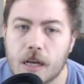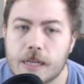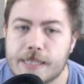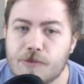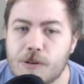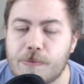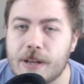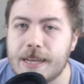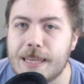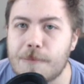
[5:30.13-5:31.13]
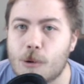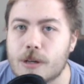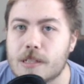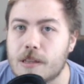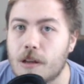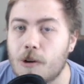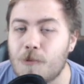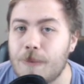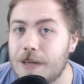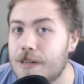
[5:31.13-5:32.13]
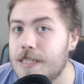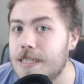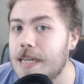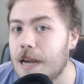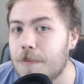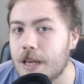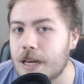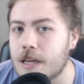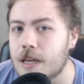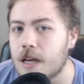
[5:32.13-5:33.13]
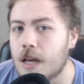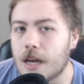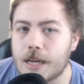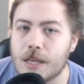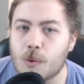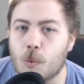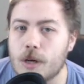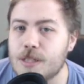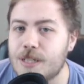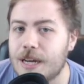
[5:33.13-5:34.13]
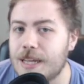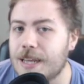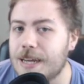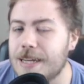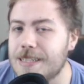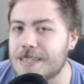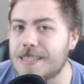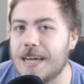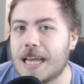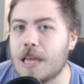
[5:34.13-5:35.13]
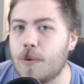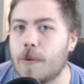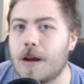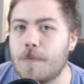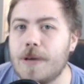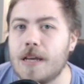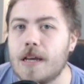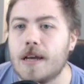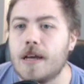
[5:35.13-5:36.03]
Since we're playing the more slow mid-rangey game plan, I think One Chain Lightning is exactly where you want to be.